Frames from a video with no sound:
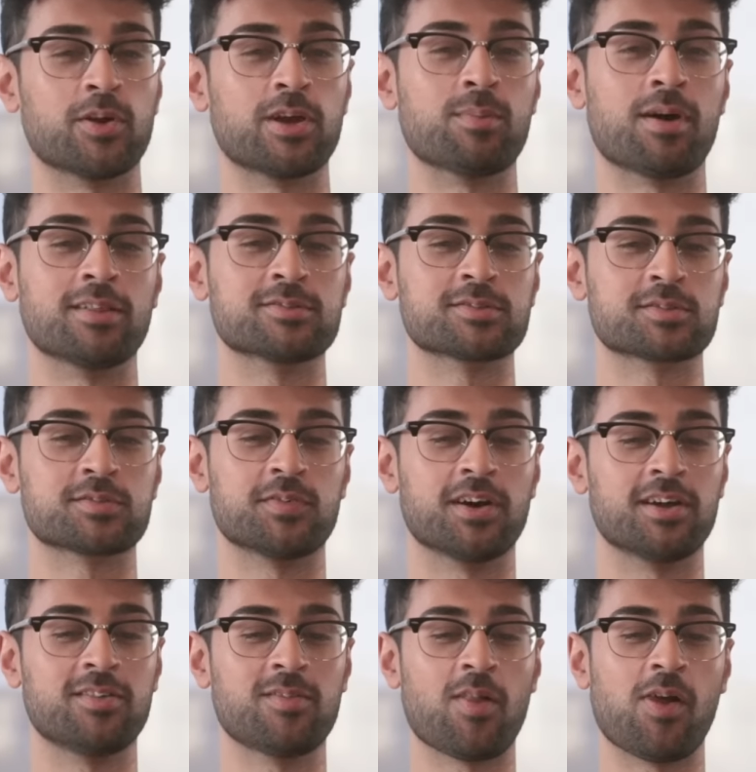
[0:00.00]
Well, yeah, man, this is
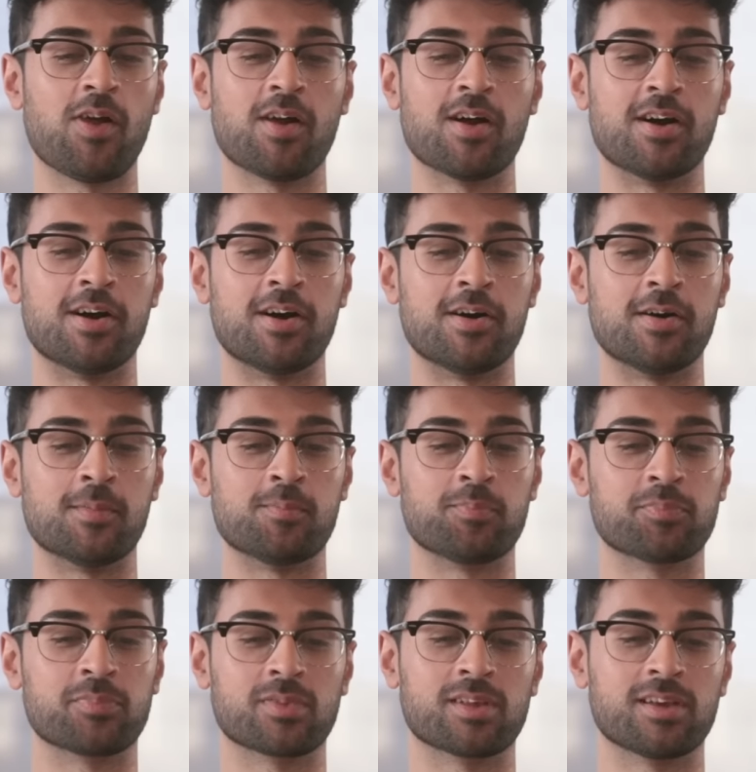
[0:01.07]
fun.
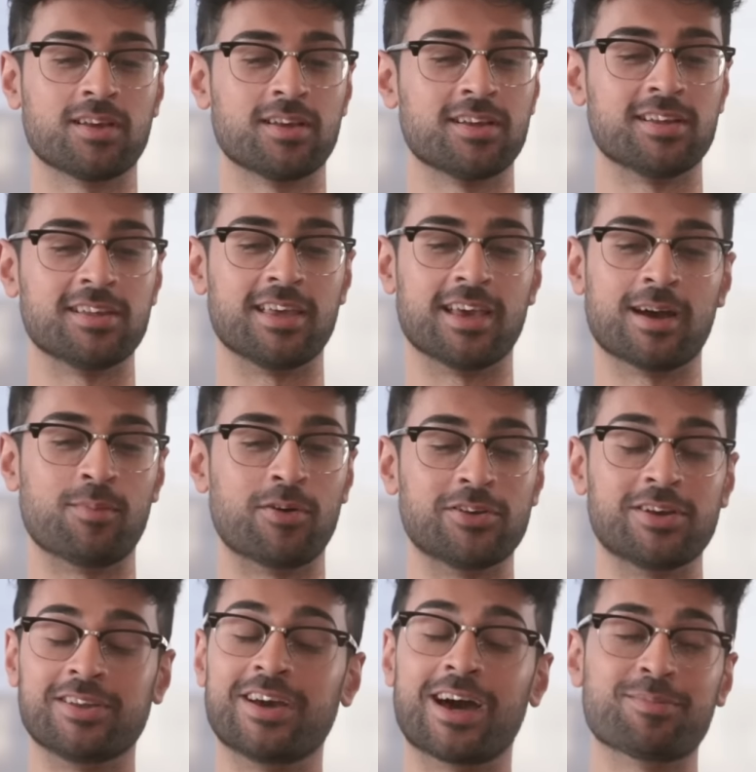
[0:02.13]
Um, yeah, bro,
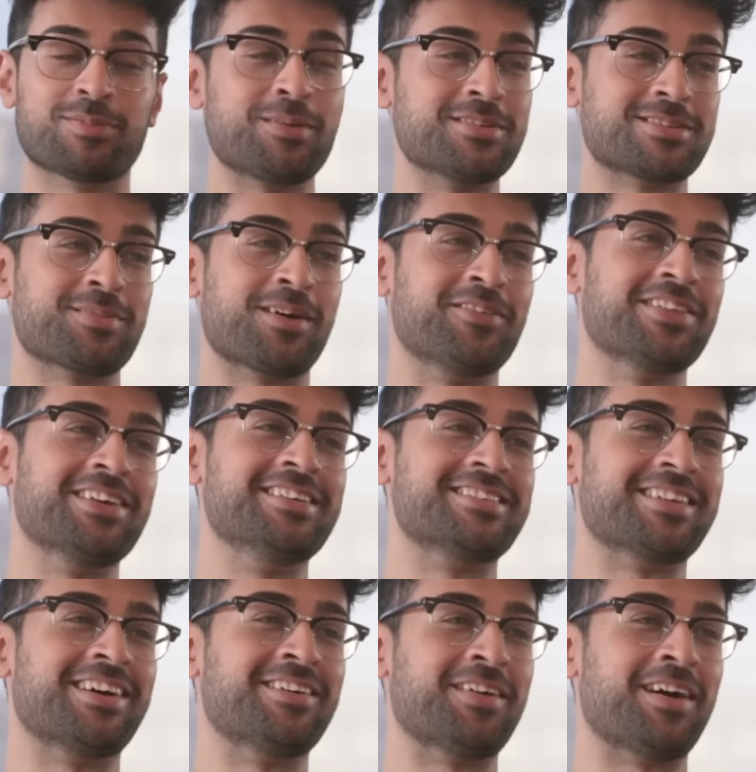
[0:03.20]
you, you gotta play me some
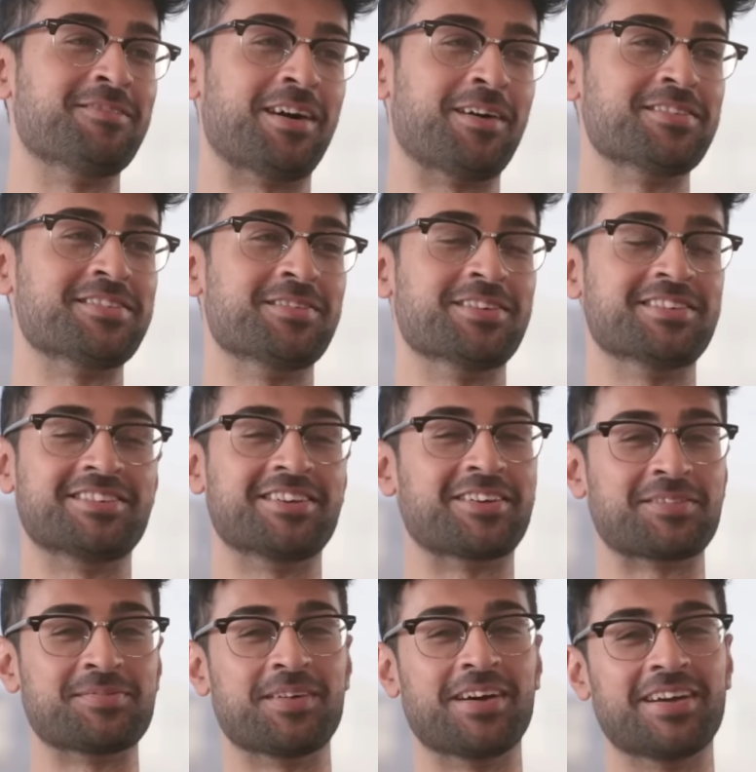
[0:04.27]
unreleased though. I, got I, I wasn't, wasn't
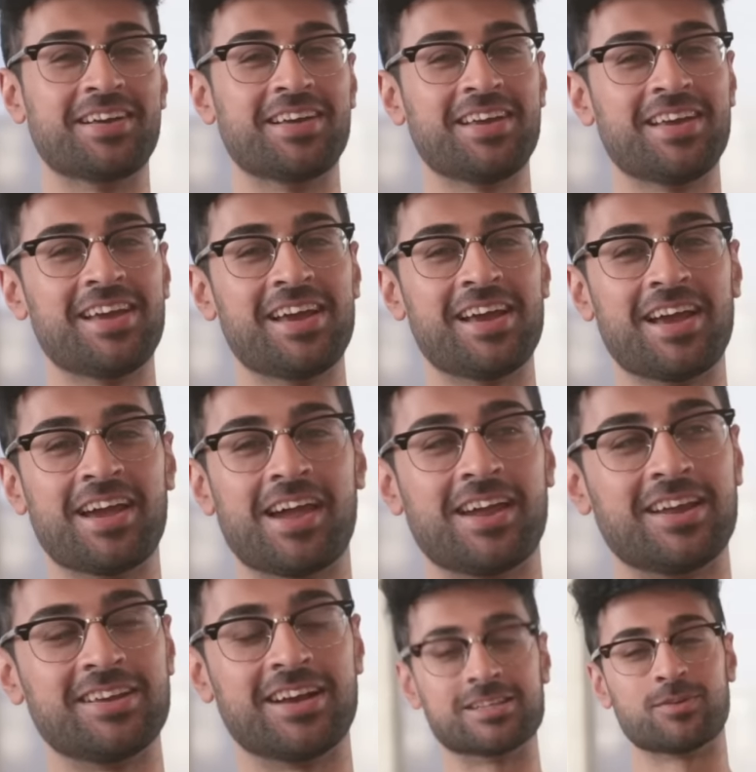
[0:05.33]
joking, sure, but I got you.
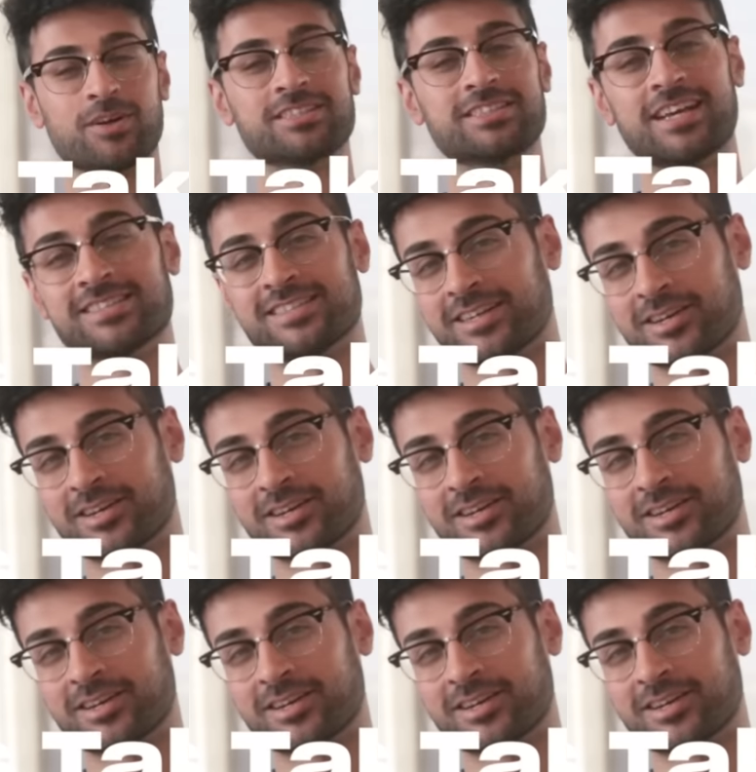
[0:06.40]
You guys are watching Kids